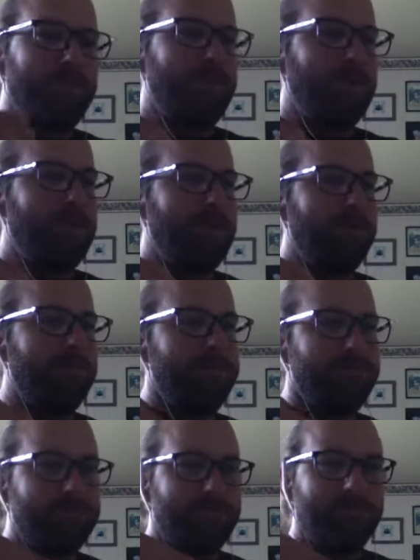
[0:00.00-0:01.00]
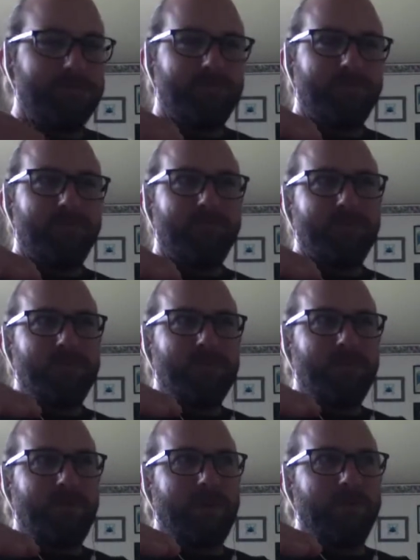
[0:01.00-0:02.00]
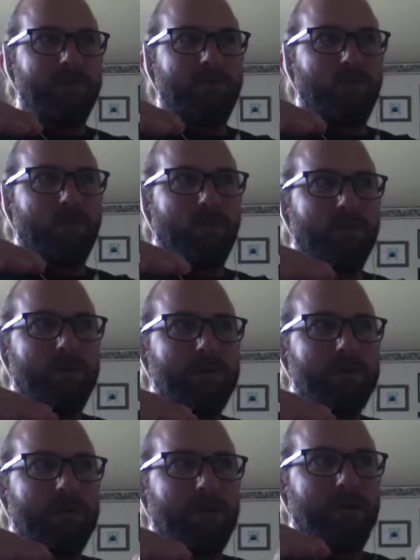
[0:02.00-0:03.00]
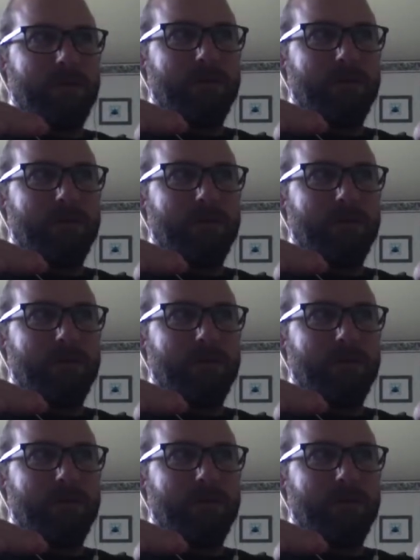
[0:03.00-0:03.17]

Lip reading: pretty straightforward. It's like